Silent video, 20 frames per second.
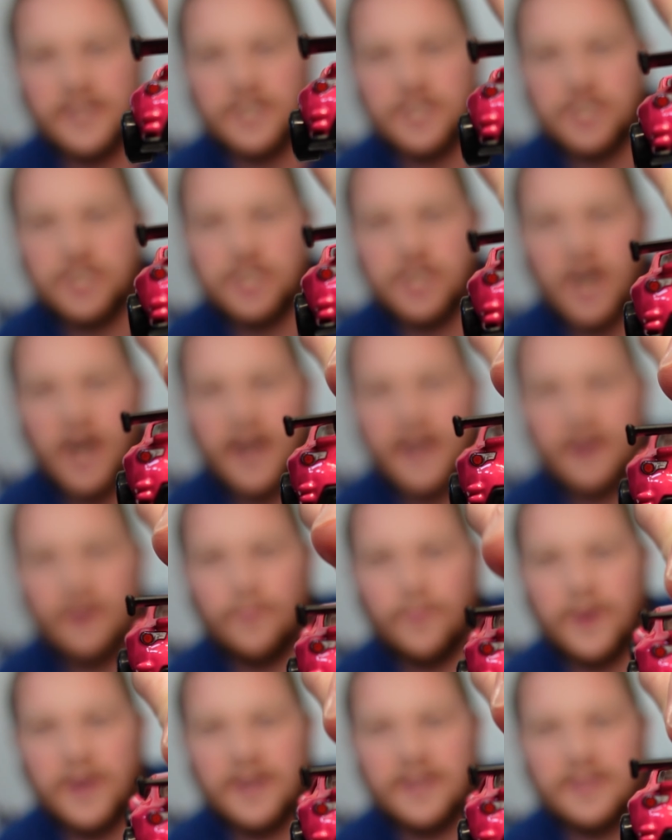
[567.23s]
the giant
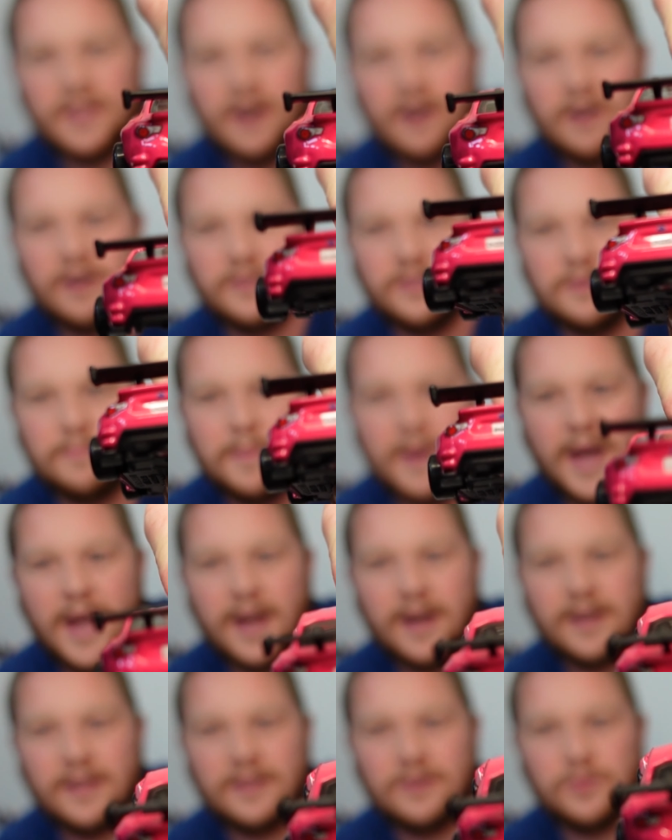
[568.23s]
wing there on the
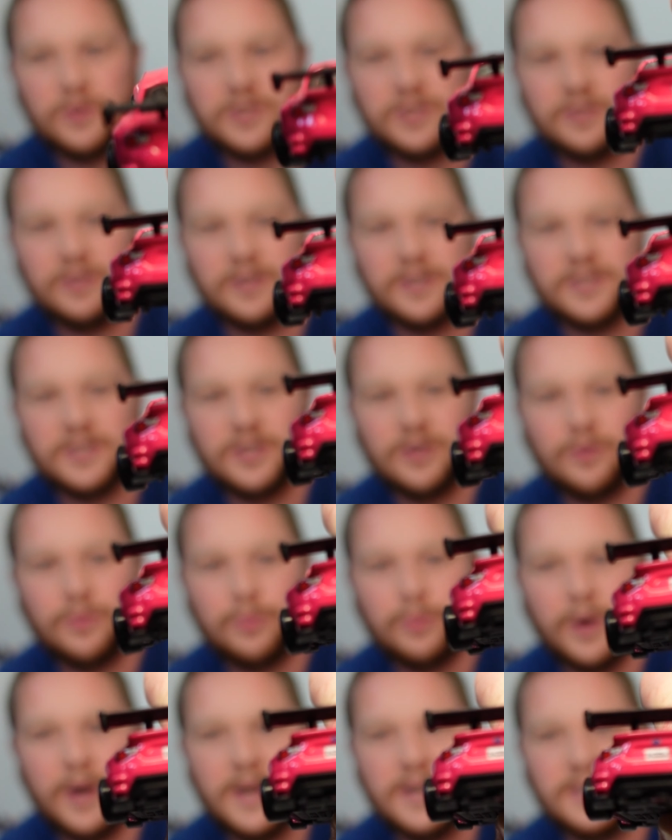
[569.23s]
back, which looks
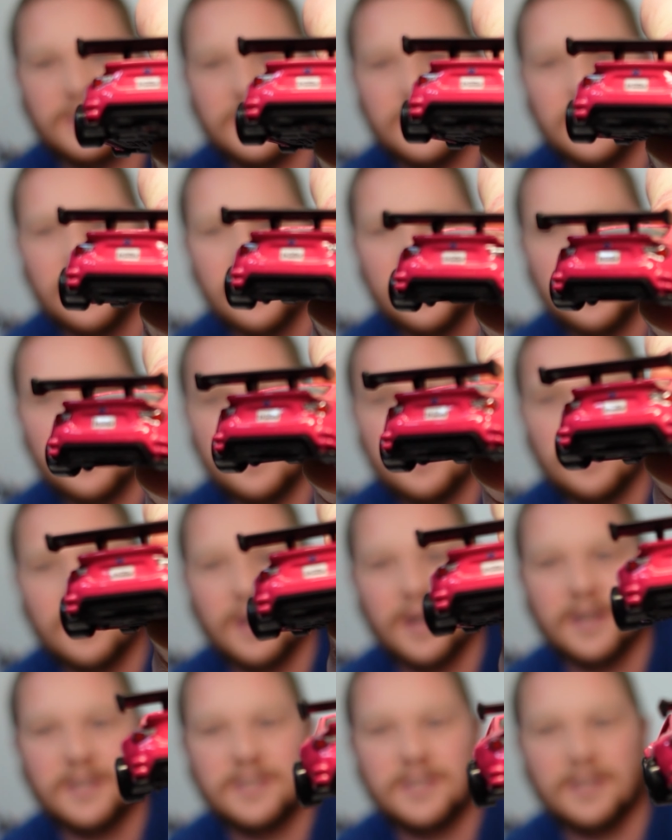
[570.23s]
crazy. You can
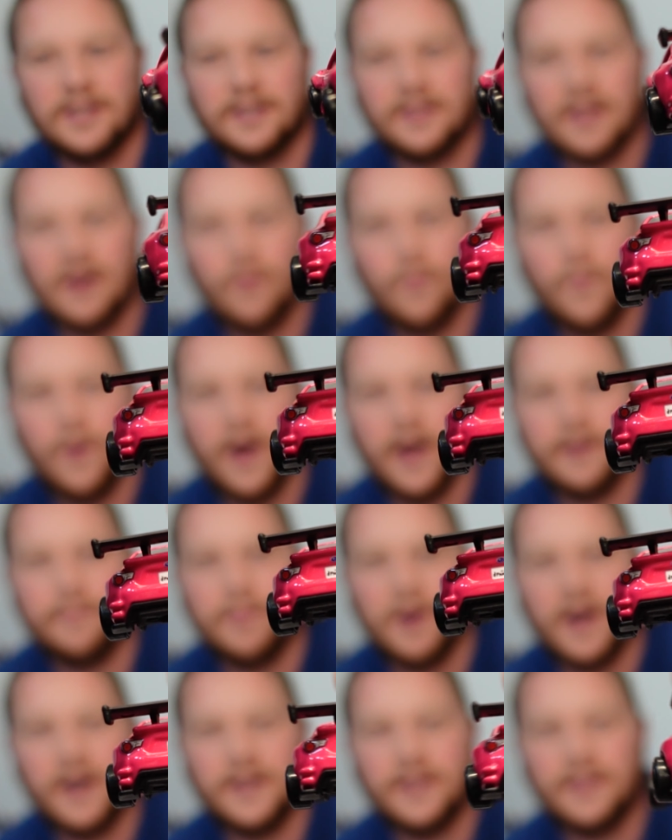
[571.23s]
kind of see like that wide
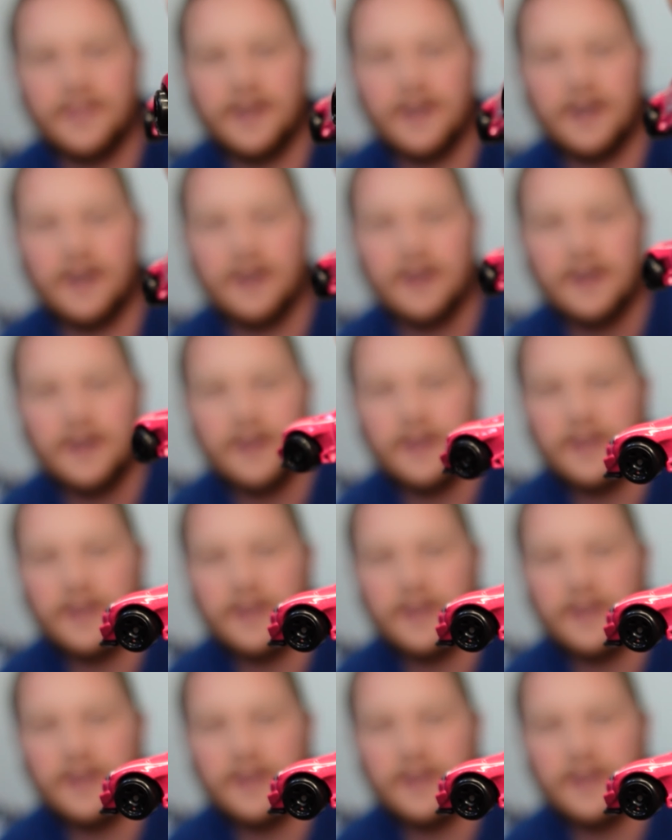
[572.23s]
body there.